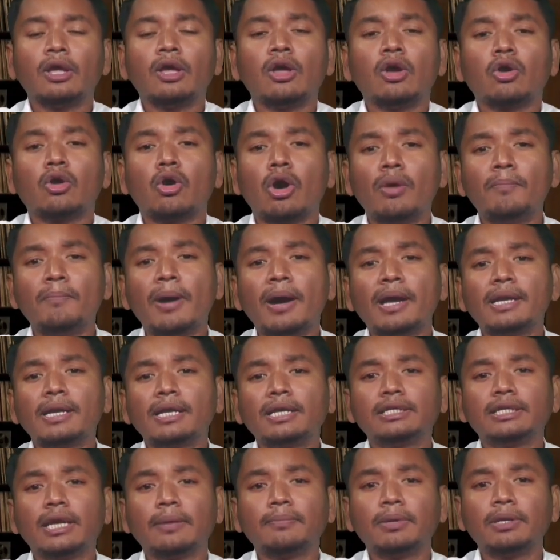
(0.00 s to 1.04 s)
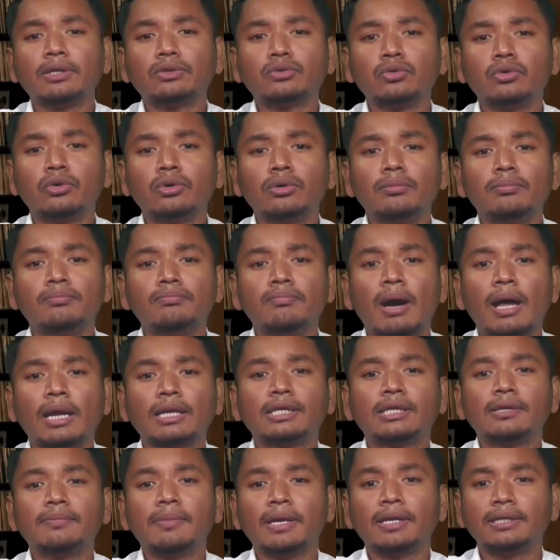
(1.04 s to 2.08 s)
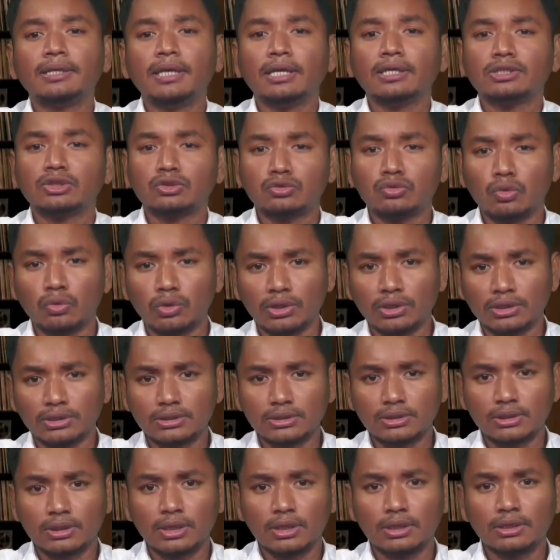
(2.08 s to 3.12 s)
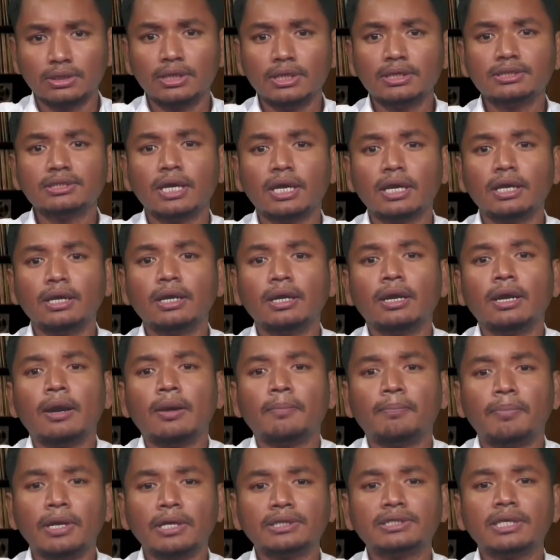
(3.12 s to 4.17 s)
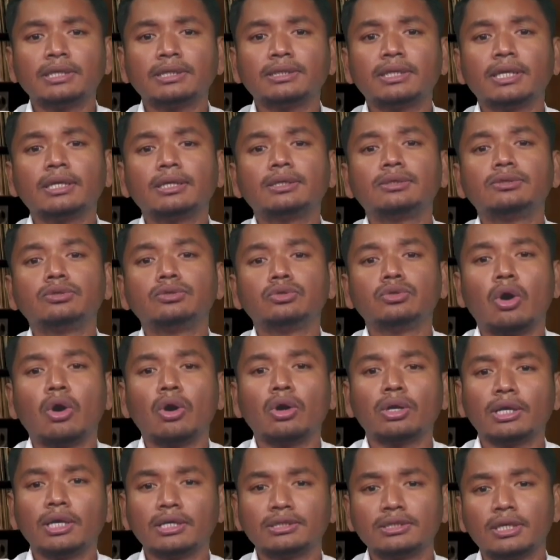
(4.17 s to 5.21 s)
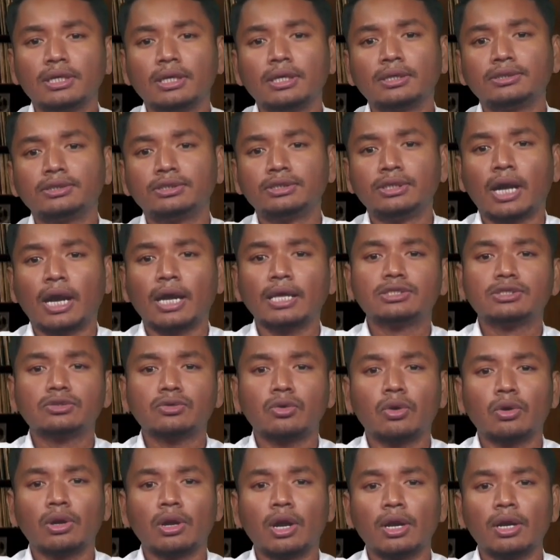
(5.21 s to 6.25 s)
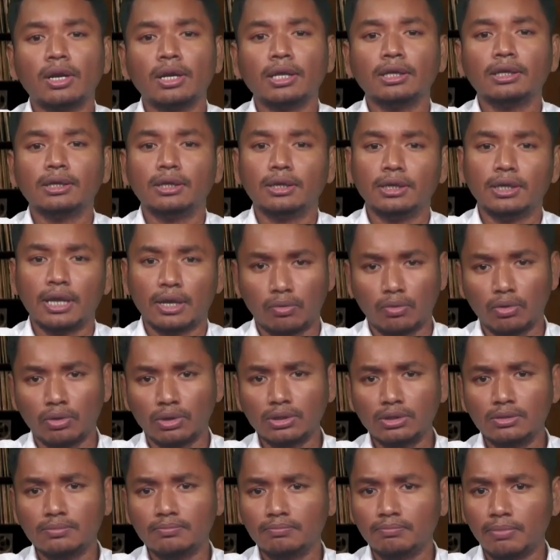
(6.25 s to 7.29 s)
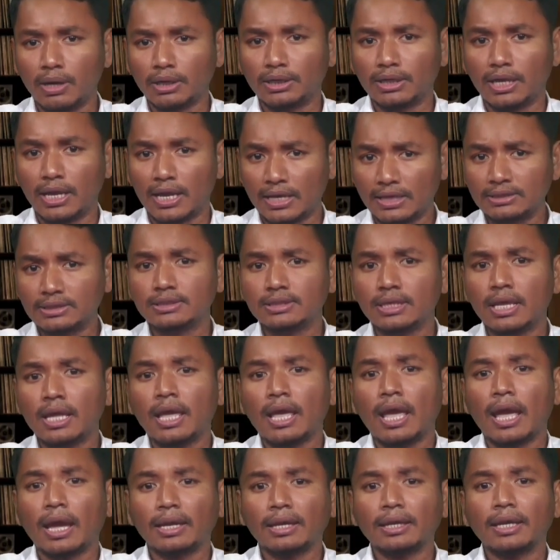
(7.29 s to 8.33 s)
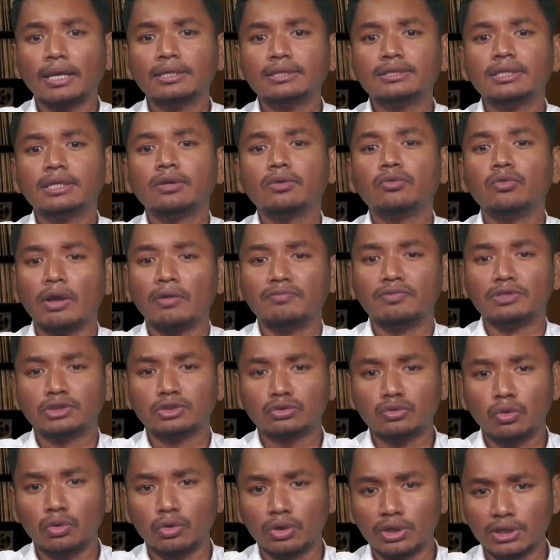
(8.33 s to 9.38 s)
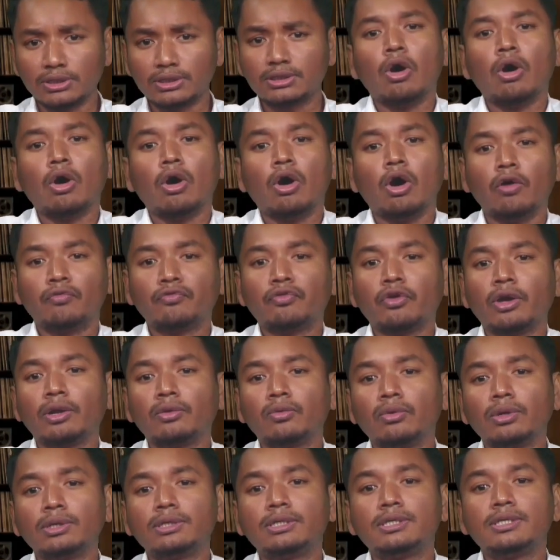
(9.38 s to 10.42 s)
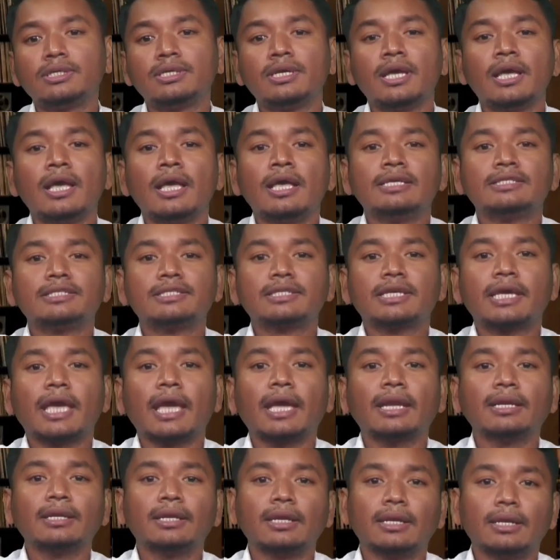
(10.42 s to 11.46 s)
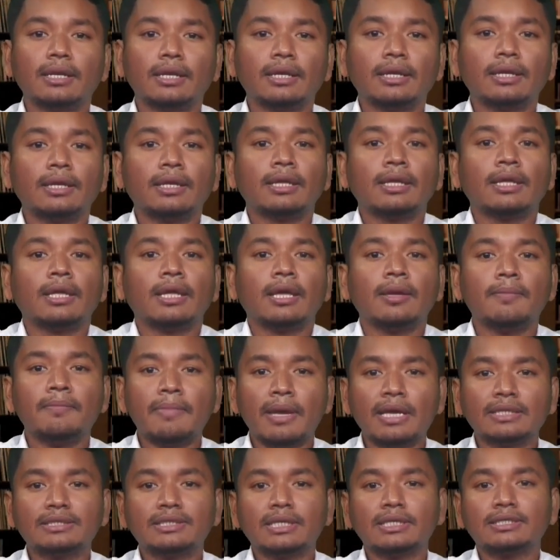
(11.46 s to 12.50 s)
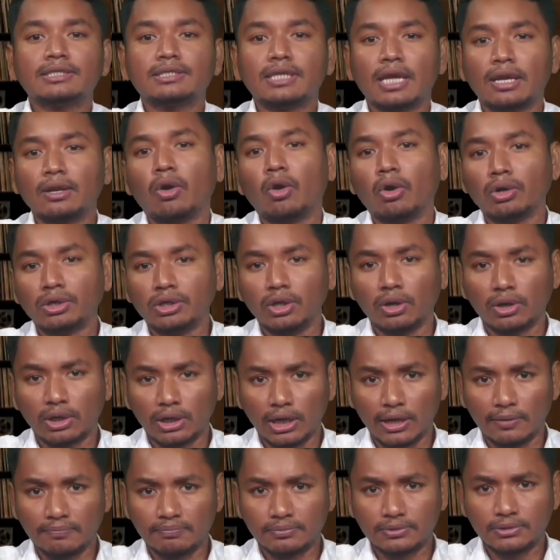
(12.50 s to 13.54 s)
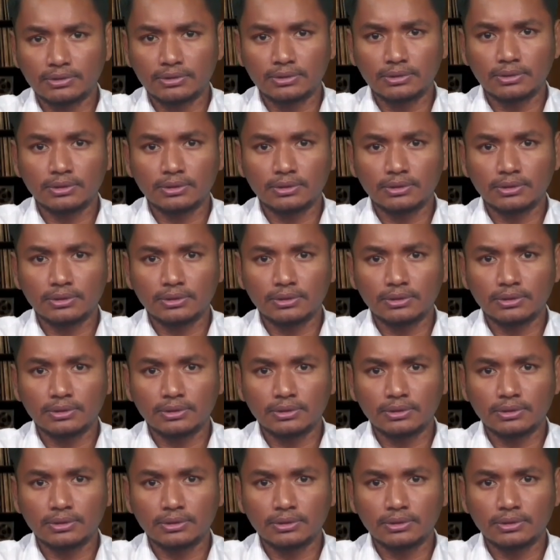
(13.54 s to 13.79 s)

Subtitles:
combining them into multimedia stories. These are presented not as a dry scholarly record but as engaging web stories, often with scanned images and audio clips.